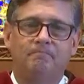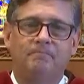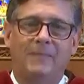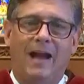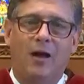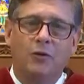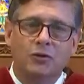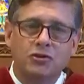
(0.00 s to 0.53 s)

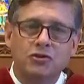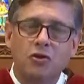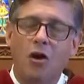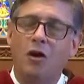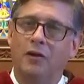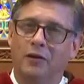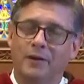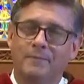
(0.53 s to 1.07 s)
Now, in
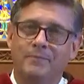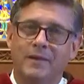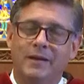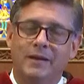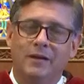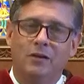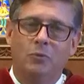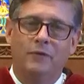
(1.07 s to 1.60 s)
Charlotte,
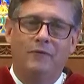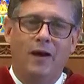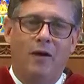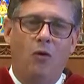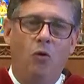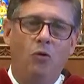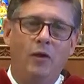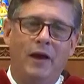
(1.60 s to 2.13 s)
we've got a
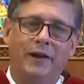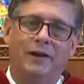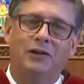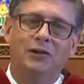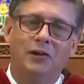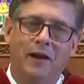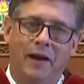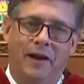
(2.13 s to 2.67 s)
whole lot of
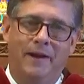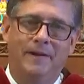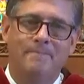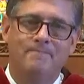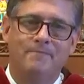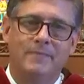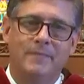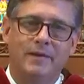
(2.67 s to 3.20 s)
clay
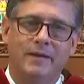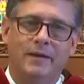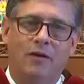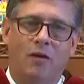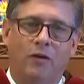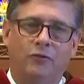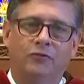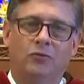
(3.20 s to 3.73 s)
in
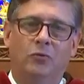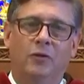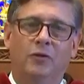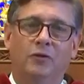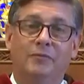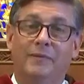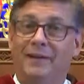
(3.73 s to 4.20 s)
our soil.